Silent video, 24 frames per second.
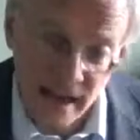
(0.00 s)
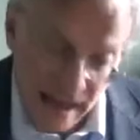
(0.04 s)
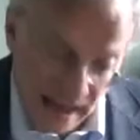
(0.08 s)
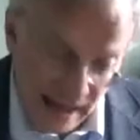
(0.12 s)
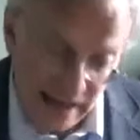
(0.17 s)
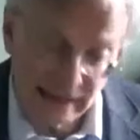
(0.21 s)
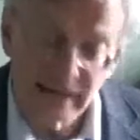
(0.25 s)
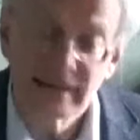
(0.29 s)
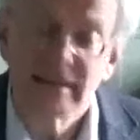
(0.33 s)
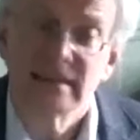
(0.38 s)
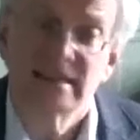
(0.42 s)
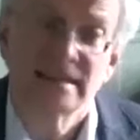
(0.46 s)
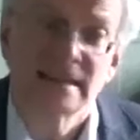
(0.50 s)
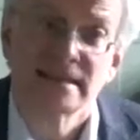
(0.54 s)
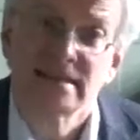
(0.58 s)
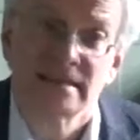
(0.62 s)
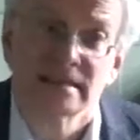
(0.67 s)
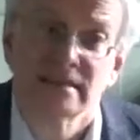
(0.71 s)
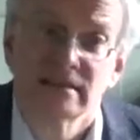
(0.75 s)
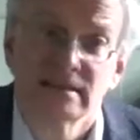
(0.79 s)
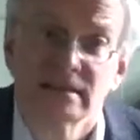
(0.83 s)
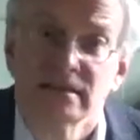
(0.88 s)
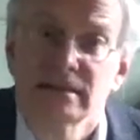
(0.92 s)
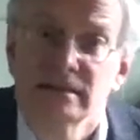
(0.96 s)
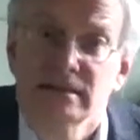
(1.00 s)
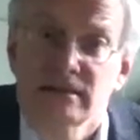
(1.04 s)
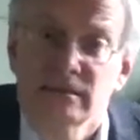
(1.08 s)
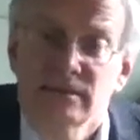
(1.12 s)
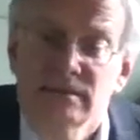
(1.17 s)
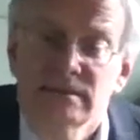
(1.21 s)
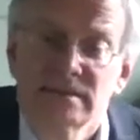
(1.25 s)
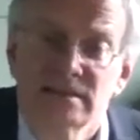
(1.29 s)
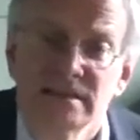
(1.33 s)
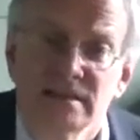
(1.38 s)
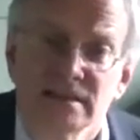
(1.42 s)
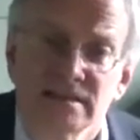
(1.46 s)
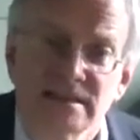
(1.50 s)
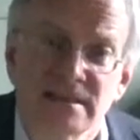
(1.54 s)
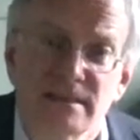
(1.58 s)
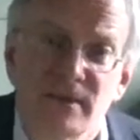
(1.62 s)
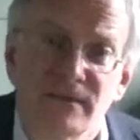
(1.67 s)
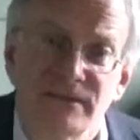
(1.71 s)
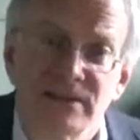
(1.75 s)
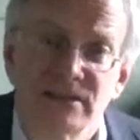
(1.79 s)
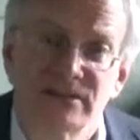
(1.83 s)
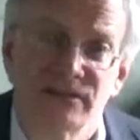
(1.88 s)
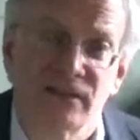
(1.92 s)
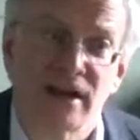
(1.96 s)
and he says that since some
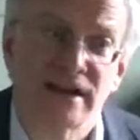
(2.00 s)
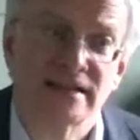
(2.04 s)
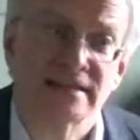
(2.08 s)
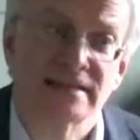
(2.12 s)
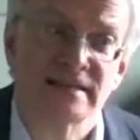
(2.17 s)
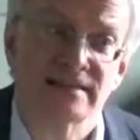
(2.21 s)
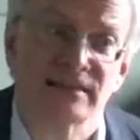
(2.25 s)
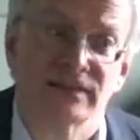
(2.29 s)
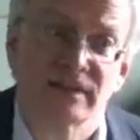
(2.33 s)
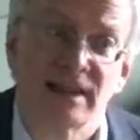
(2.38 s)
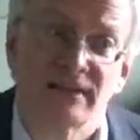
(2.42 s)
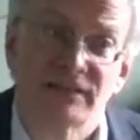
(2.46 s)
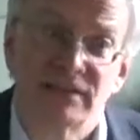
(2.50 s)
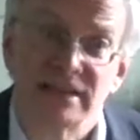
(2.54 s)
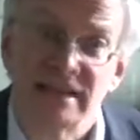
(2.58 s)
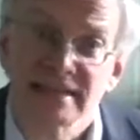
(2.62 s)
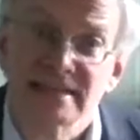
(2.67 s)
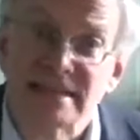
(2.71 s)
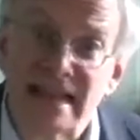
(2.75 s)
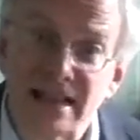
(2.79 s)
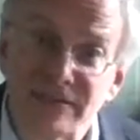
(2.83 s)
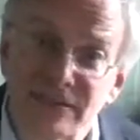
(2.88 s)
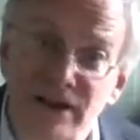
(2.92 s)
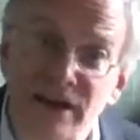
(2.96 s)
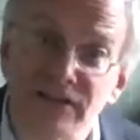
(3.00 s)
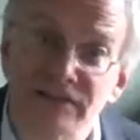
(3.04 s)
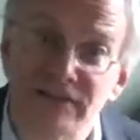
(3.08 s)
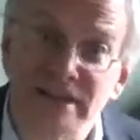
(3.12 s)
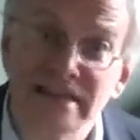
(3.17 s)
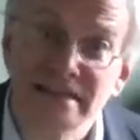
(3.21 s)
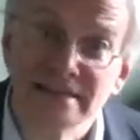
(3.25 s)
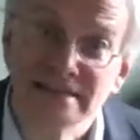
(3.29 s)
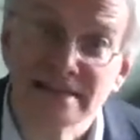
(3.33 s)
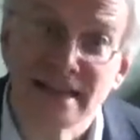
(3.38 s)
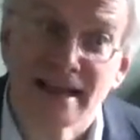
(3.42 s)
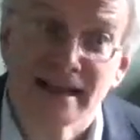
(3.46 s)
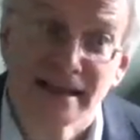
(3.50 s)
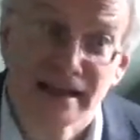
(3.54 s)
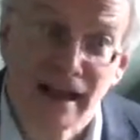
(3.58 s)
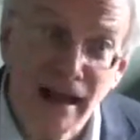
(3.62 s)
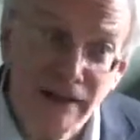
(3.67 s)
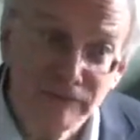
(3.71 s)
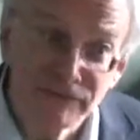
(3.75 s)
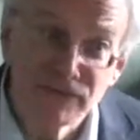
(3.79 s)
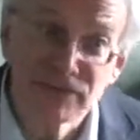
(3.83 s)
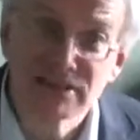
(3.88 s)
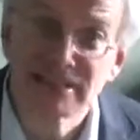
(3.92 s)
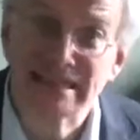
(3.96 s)
of his friends have left, he doesn't have enough insect
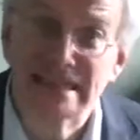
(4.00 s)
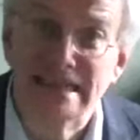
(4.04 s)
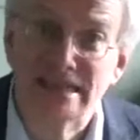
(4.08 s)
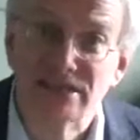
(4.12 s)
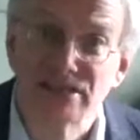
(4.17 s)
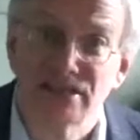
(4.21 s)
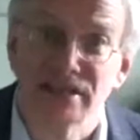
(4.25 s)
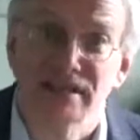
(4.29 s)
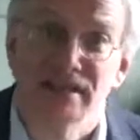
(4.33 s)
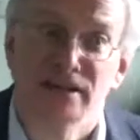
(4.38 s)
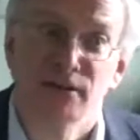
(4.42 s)
conversation.